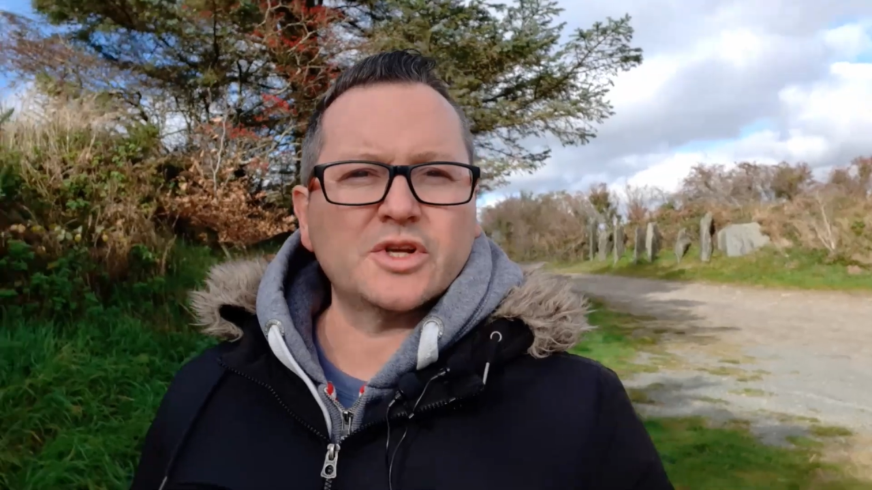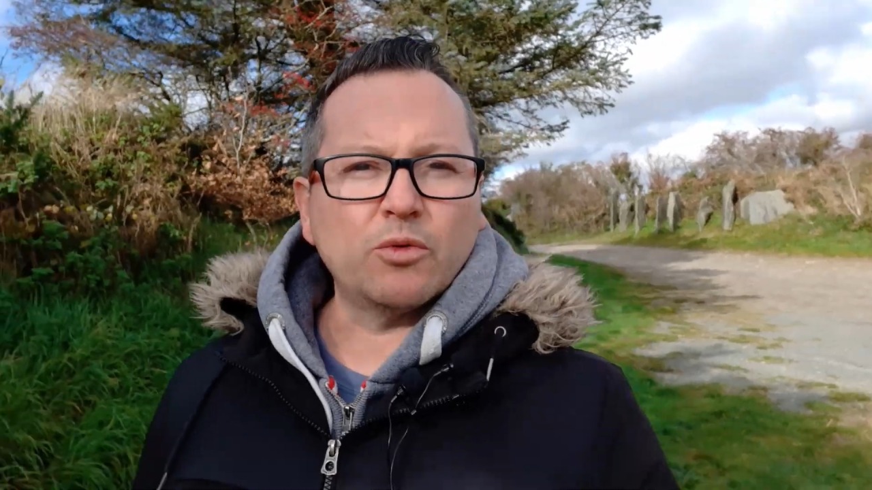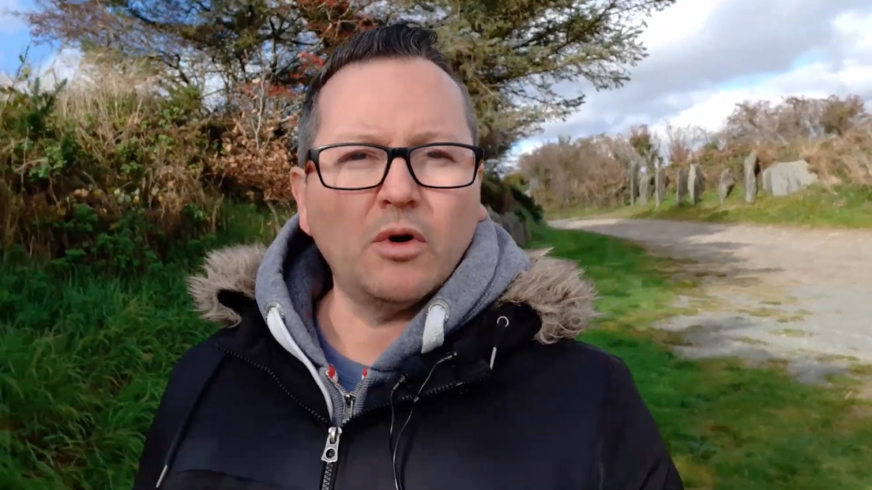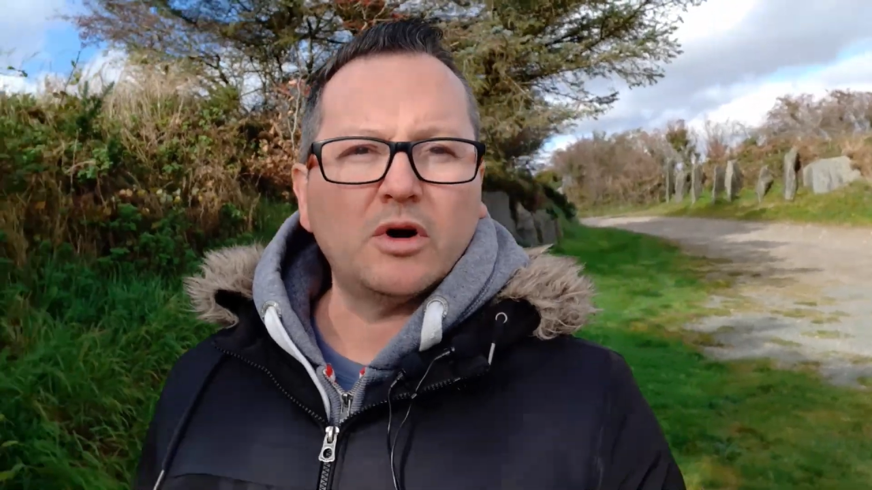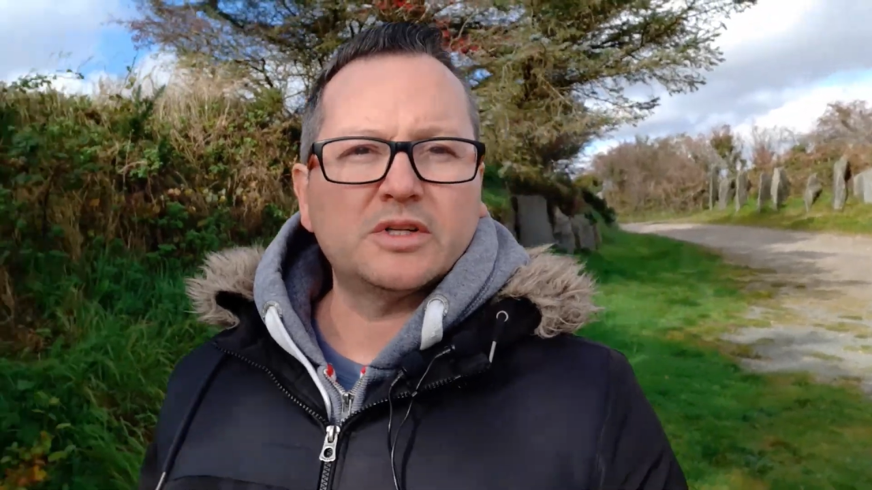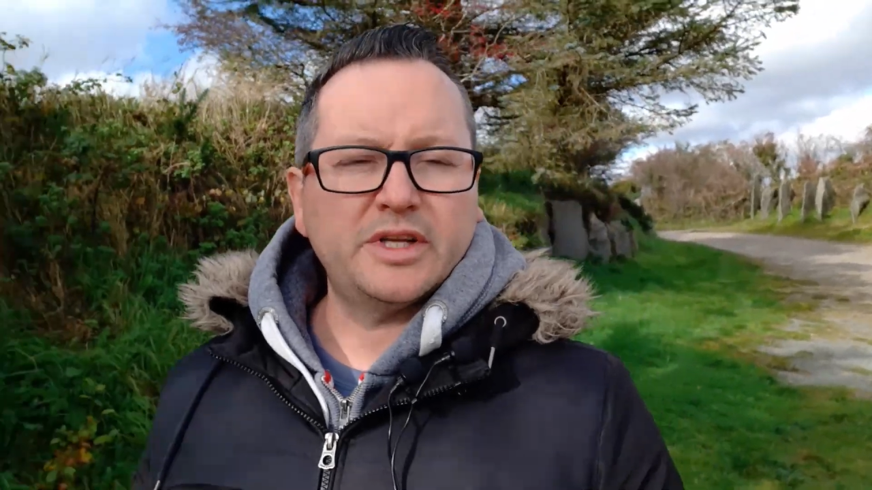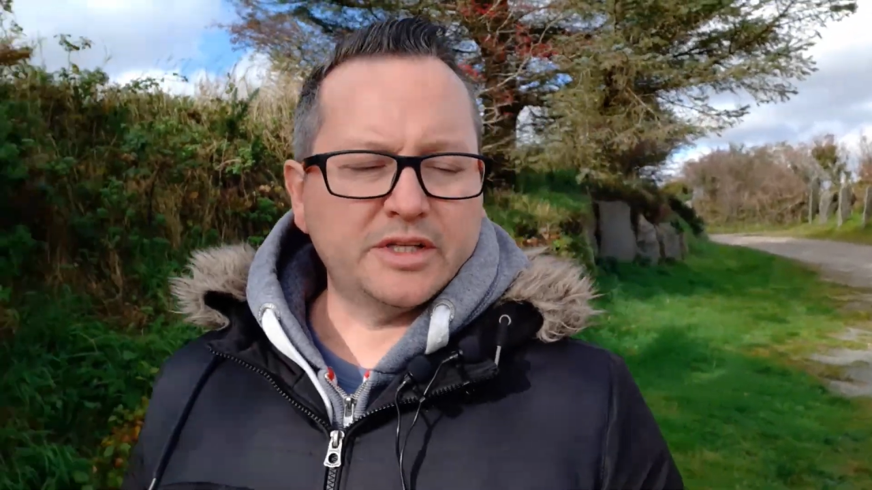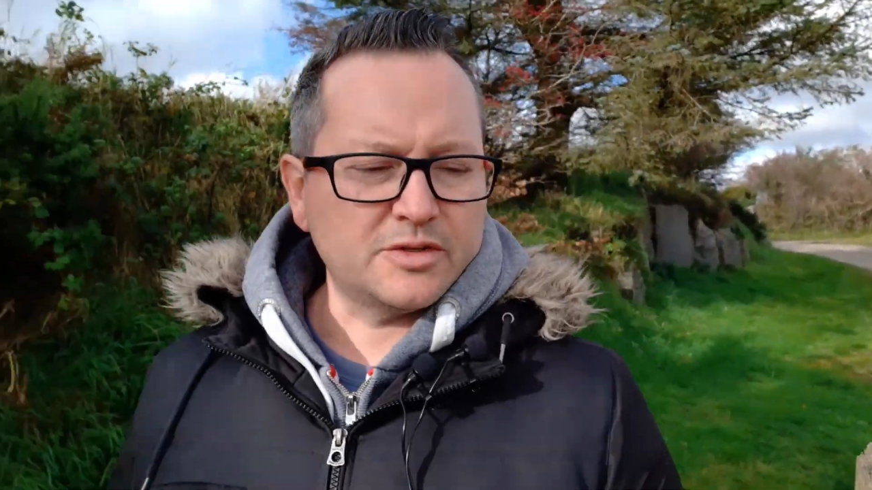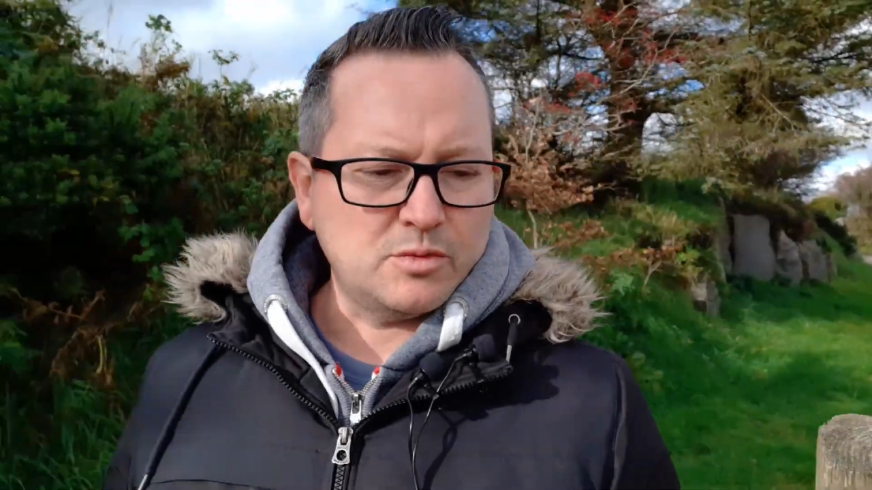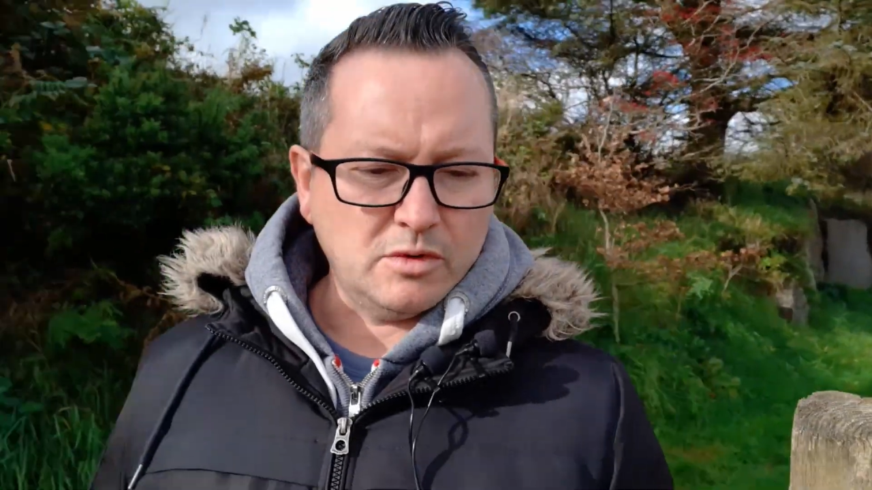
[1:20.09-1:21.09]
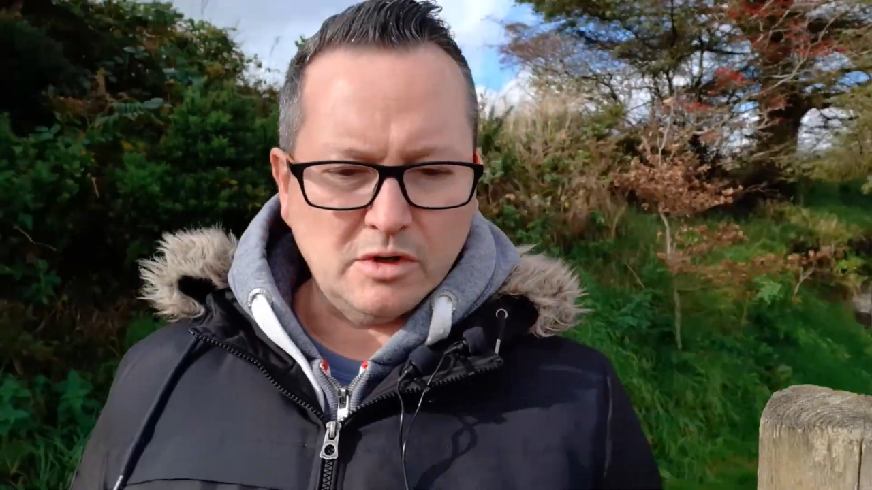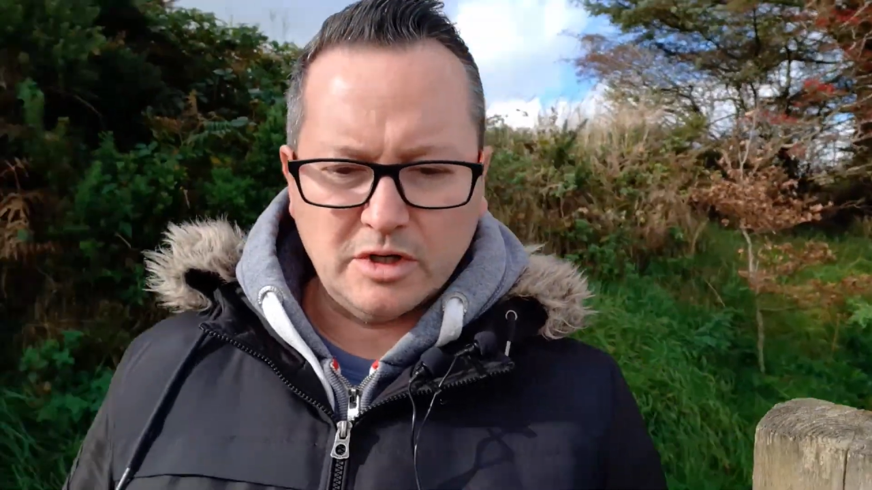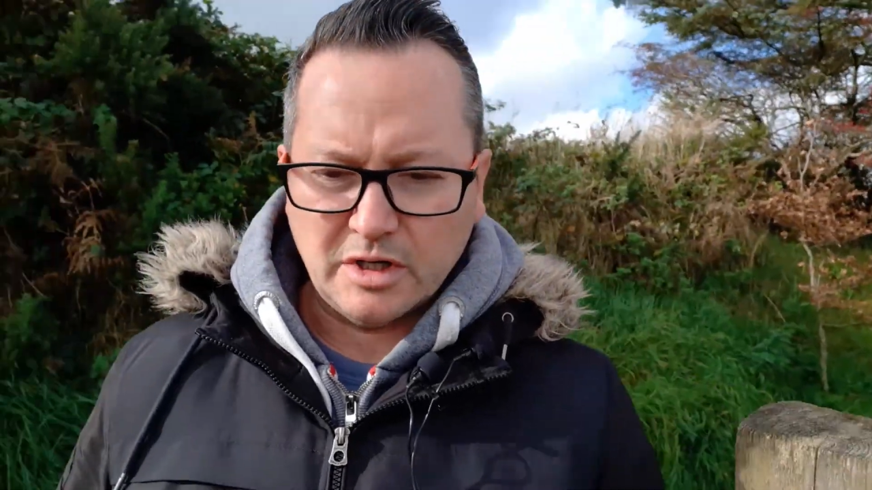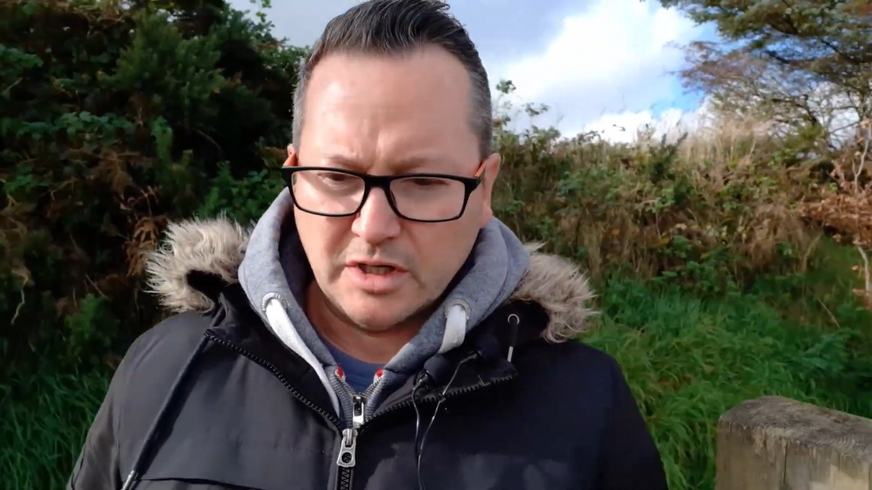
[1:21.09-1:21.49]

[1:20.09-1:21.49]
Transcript: I walked into work.